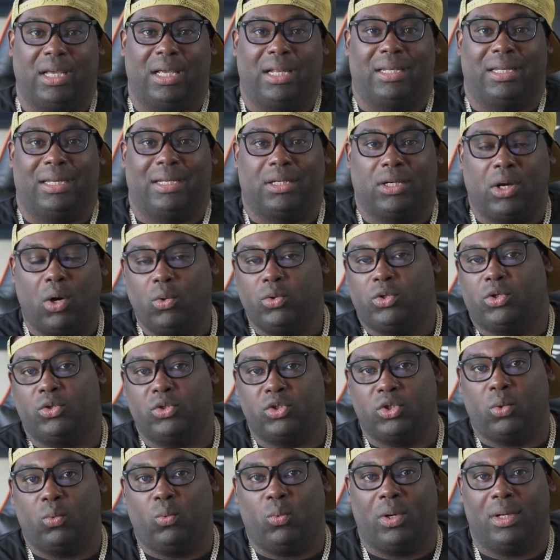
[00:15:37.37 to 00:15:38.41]
then go to
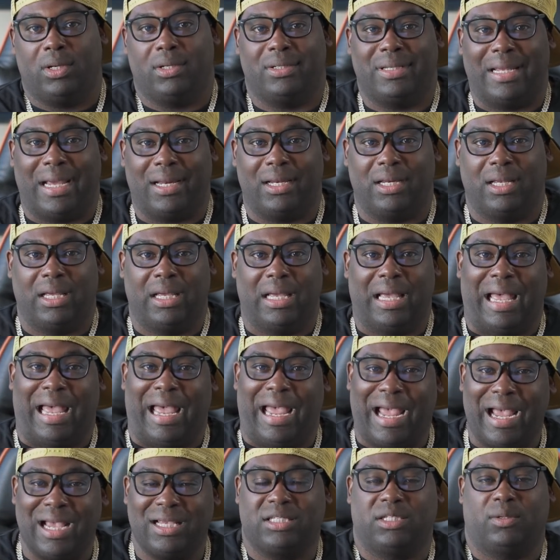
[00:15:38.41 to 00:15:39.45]
someone that
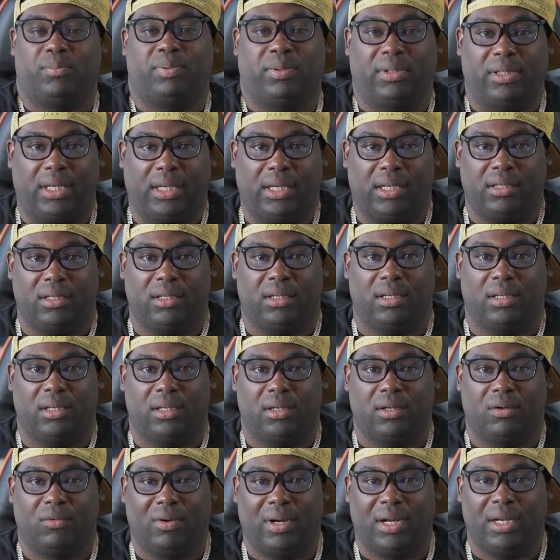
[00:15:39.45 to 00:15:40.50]
has a plan,
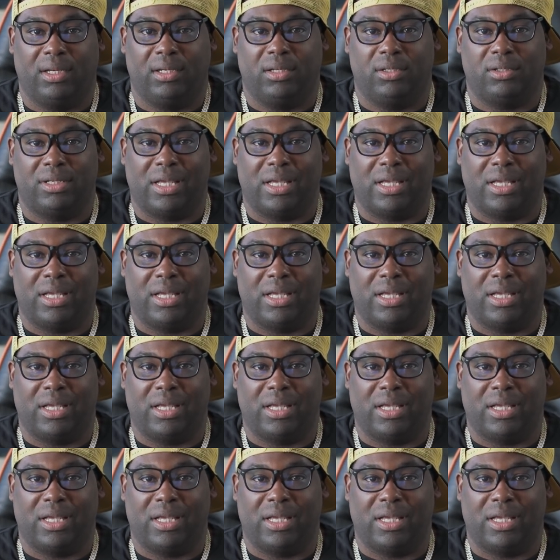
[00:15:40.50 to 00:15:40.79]
right?